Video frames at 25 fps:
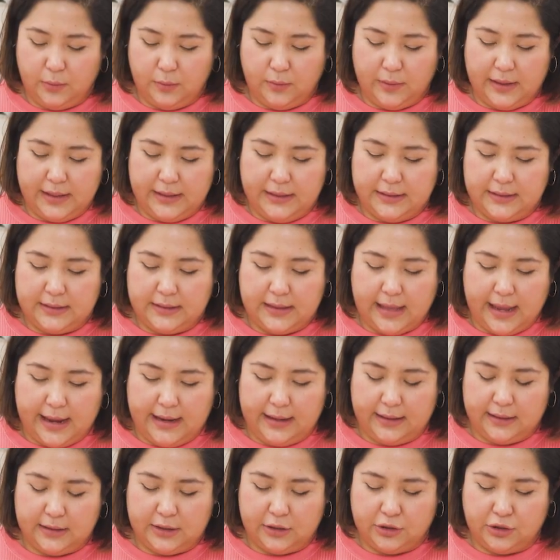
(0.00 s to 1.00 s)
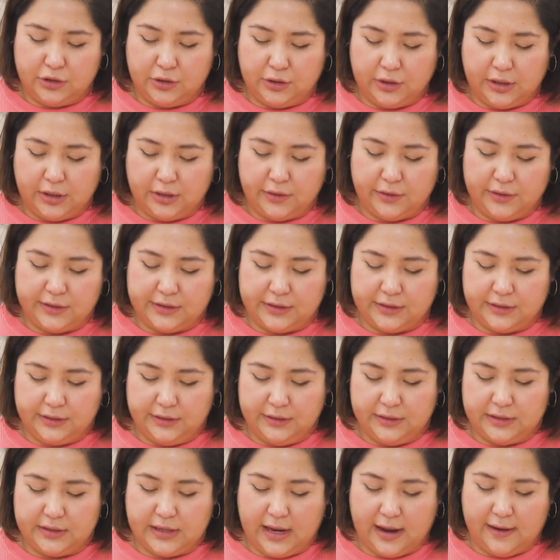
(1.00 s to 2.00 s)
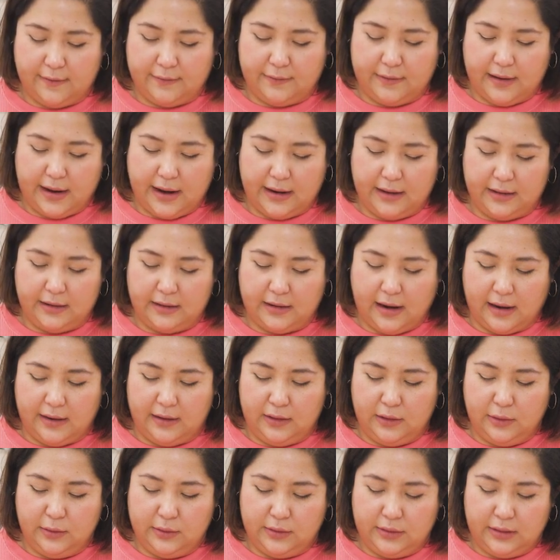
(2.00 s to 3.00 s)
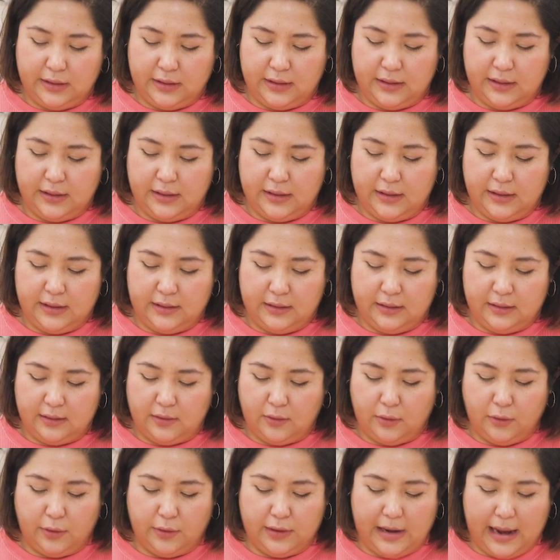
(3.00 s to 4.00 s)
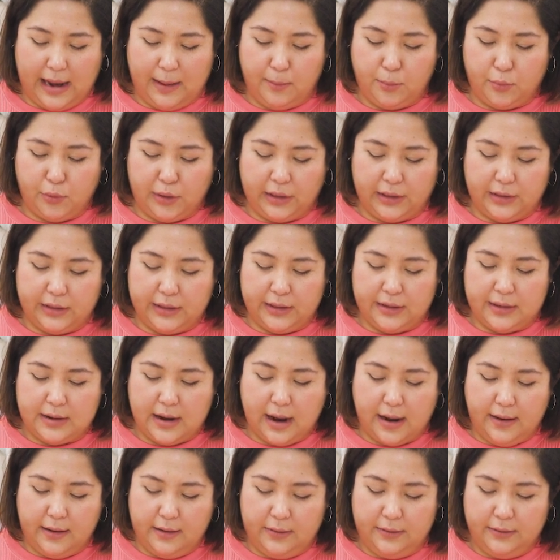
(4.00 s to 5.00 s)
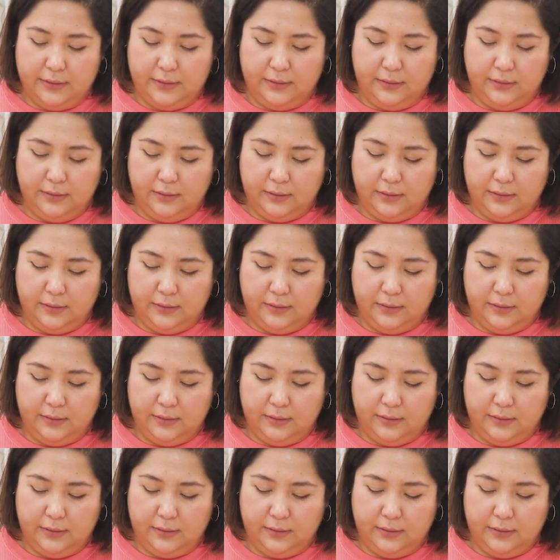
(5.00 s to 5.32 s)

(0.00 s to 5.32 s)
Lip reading: once like the sugar crystals have like diluted or like broken down,